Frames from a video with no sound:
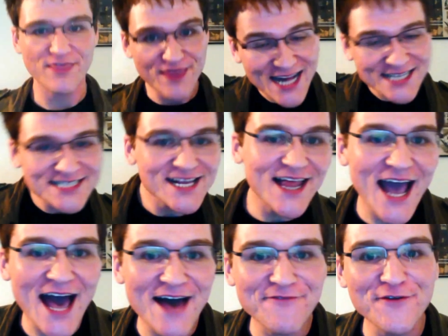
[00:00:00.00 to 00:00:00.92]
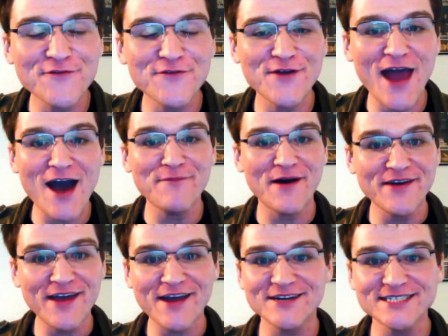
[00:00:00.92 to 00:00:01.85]
That's all I have for now
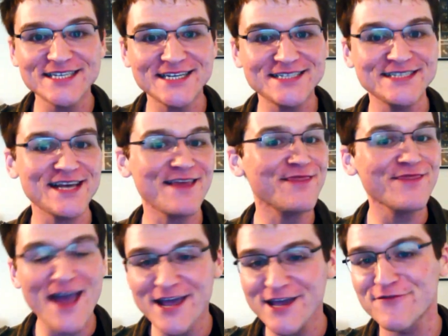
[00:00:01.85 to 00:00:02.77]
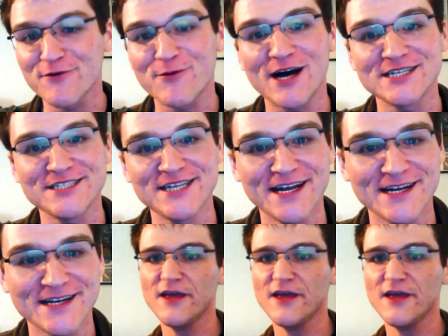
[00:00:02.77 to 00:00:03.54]
about garrisons, and thank you for watching.